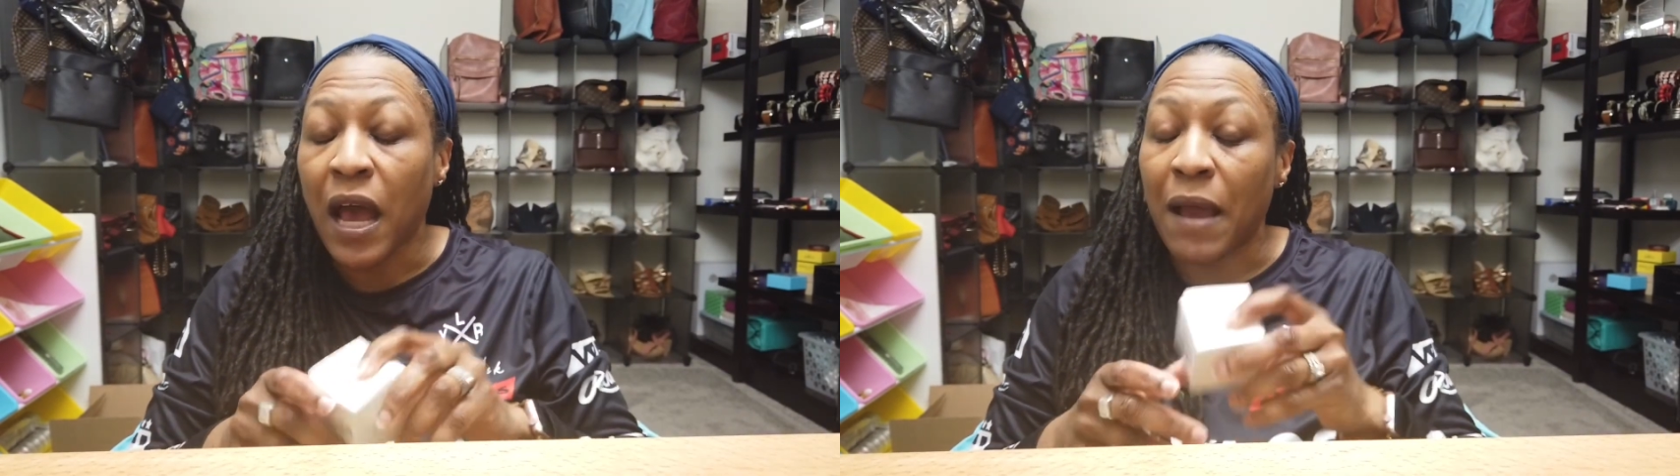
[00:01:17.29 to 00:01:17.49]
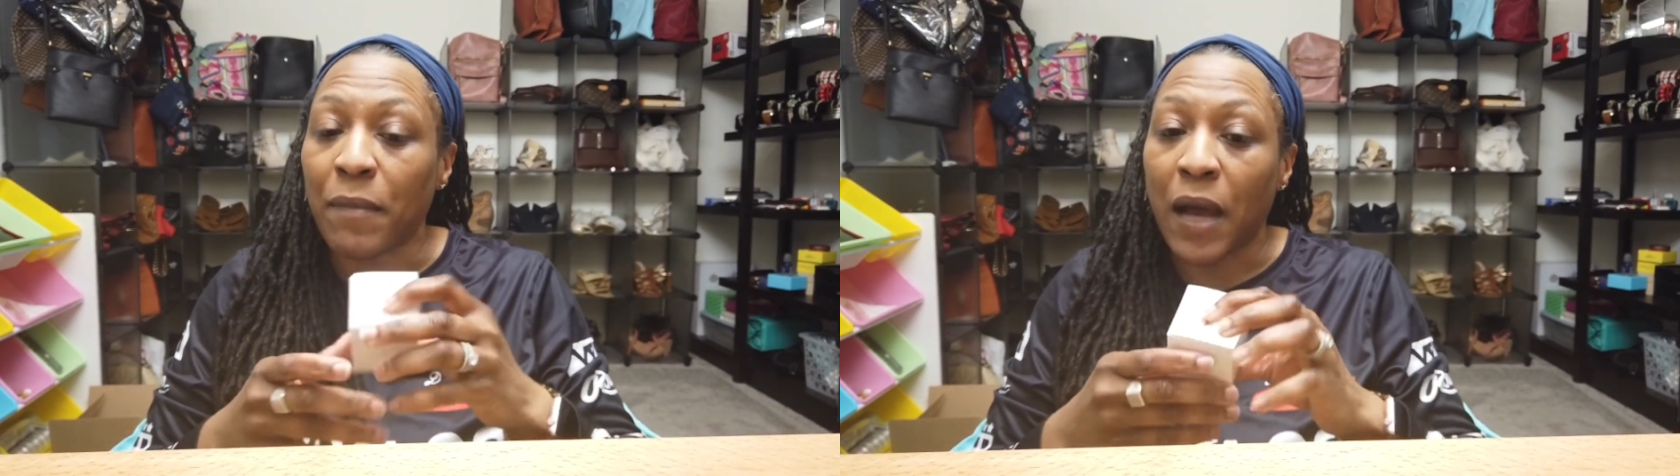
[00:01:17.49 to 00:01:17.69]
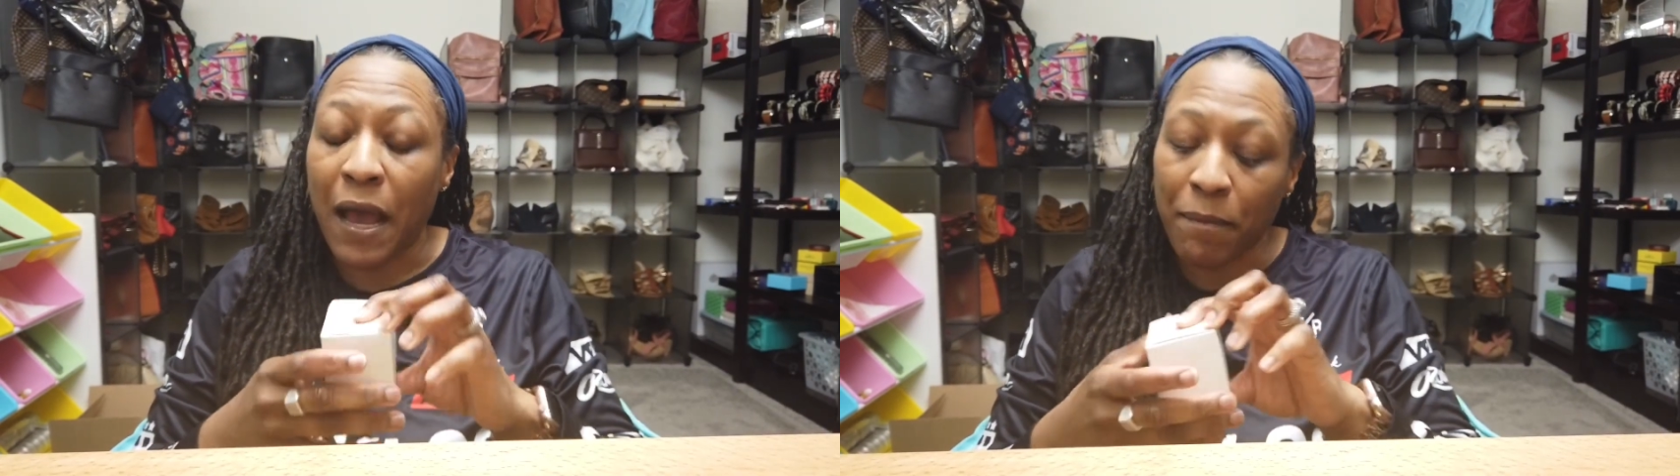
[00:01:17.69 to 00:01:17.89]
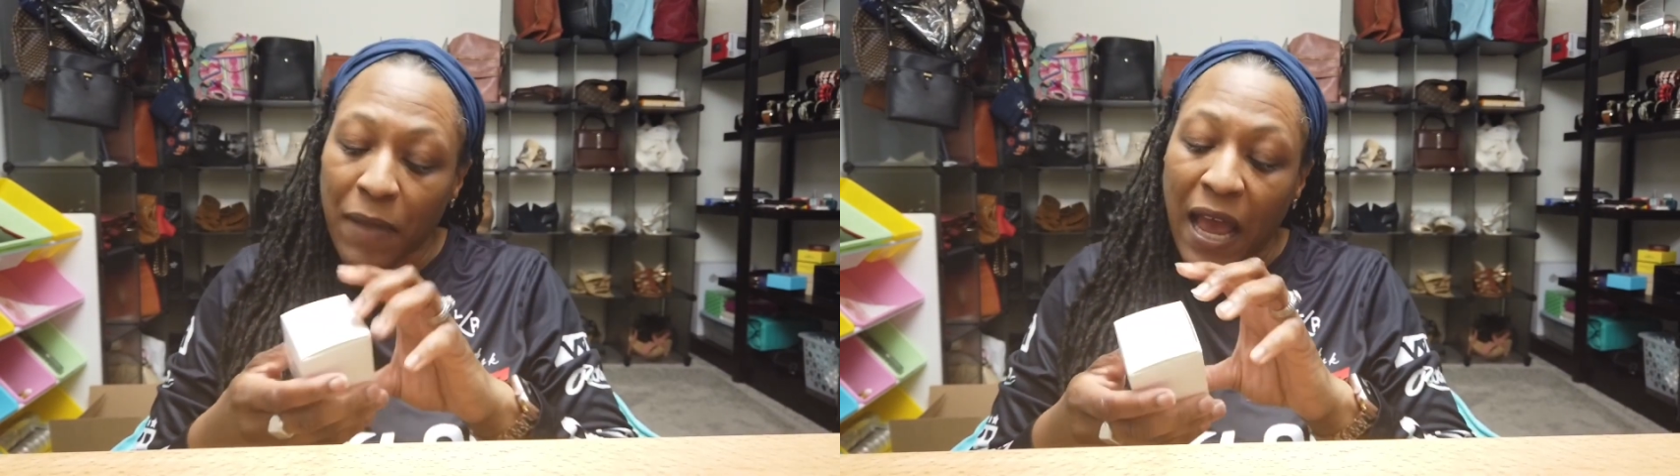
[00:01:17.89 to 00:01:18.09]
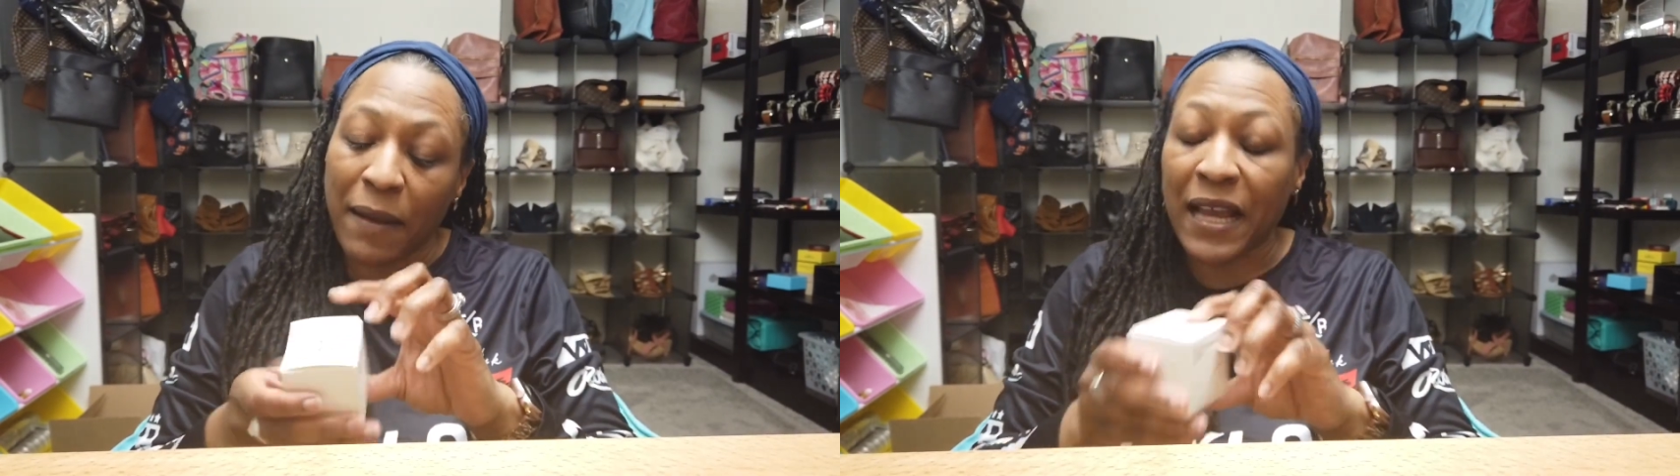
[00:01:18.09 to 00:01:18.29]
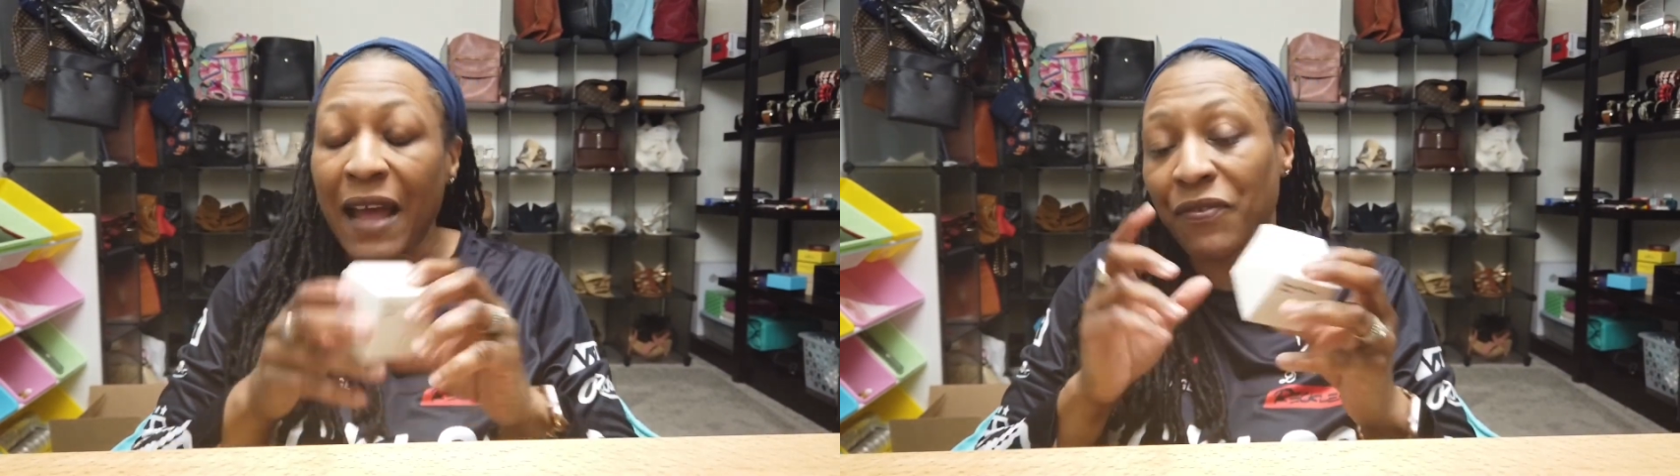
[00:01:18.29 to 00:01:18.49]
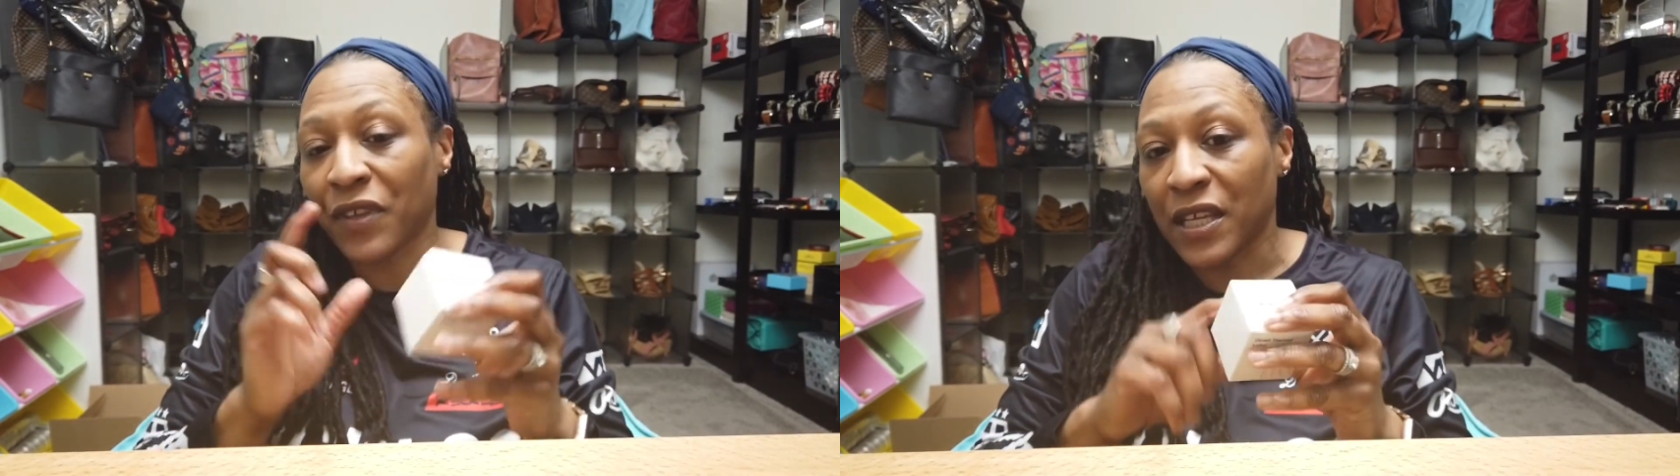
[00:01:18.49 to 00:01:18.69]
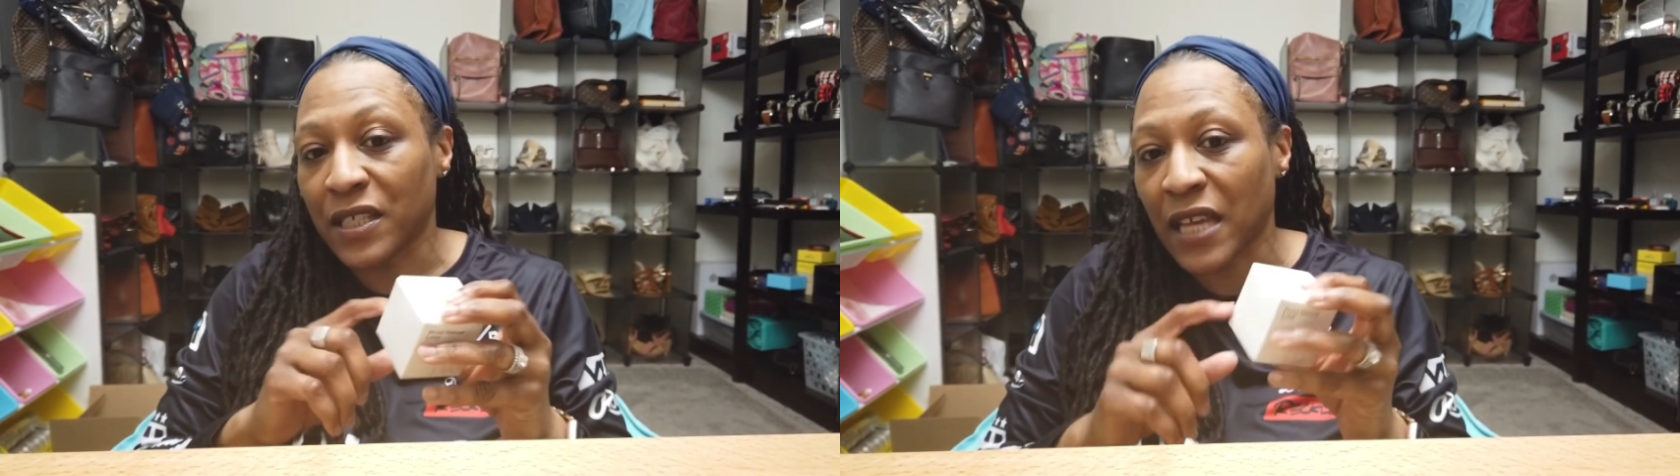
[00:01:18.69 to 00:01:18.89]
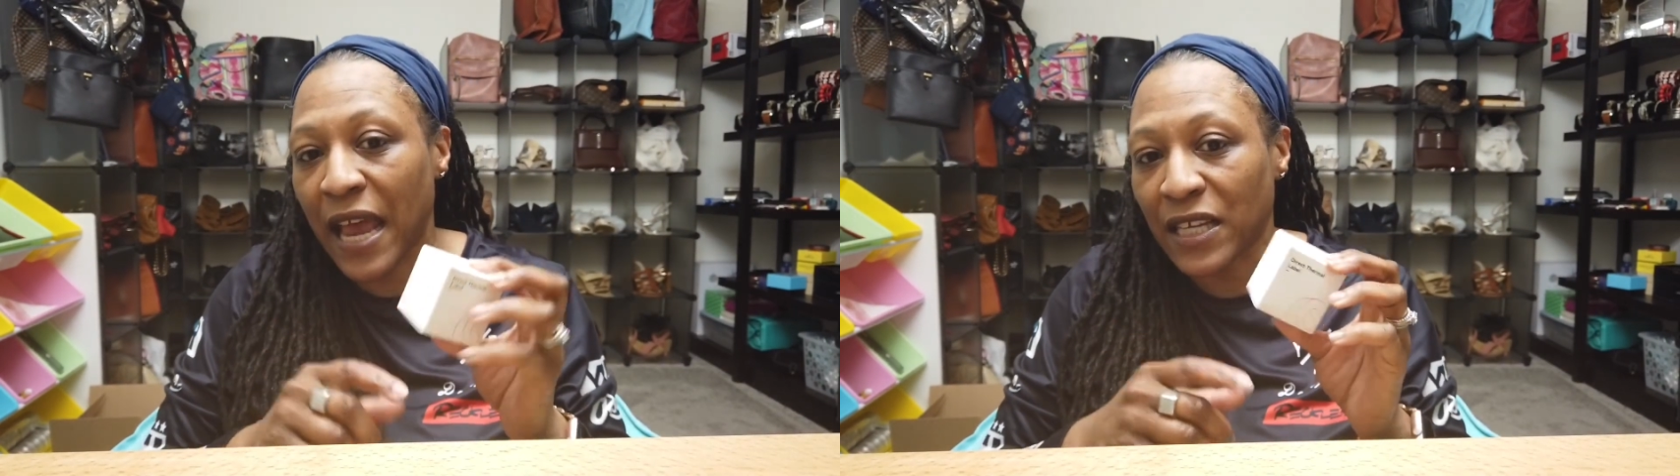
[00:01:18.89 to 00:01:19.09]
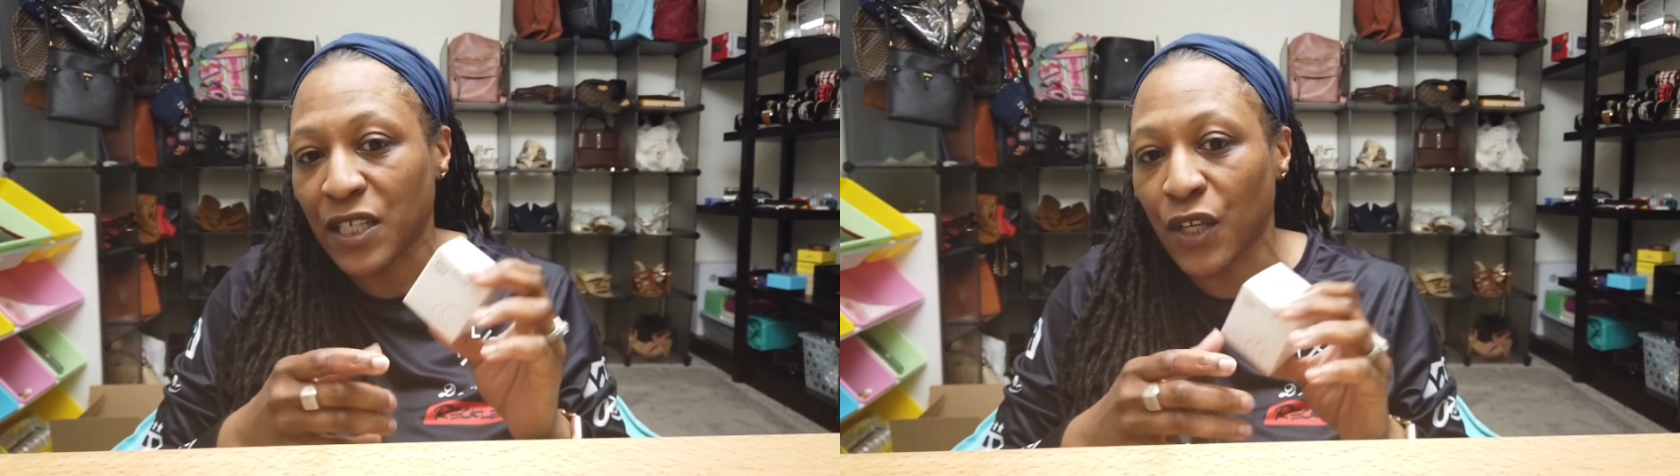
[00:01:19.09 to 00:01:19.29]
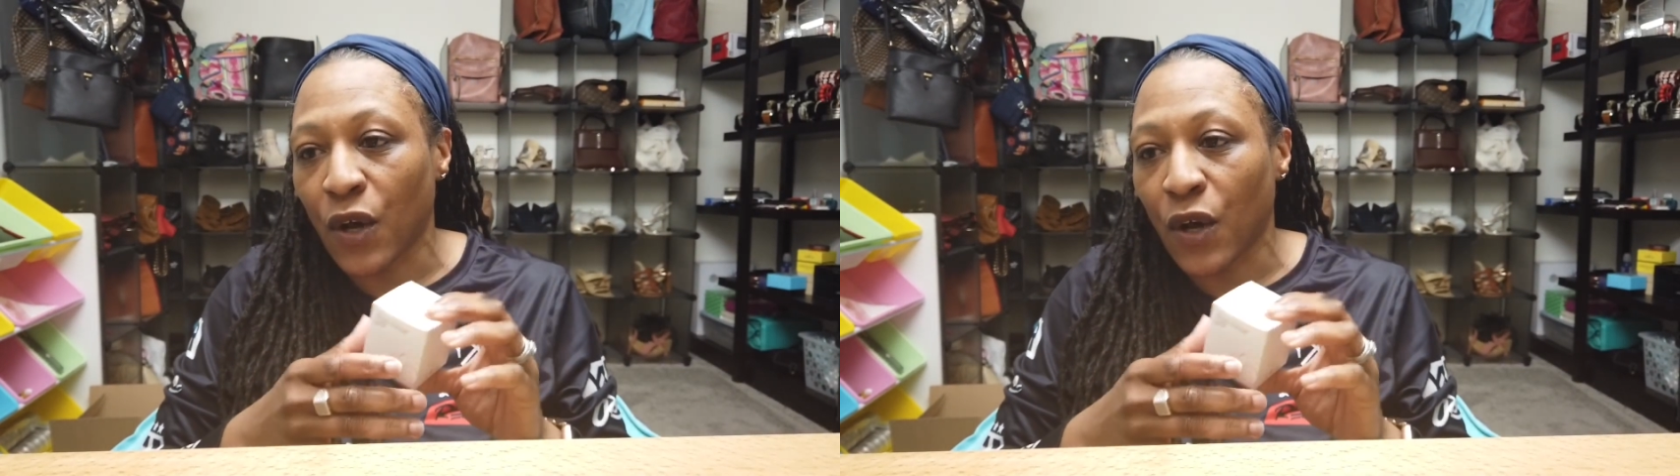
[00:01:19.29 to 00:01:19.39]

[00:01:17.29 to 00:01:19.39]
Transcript: I got these to actually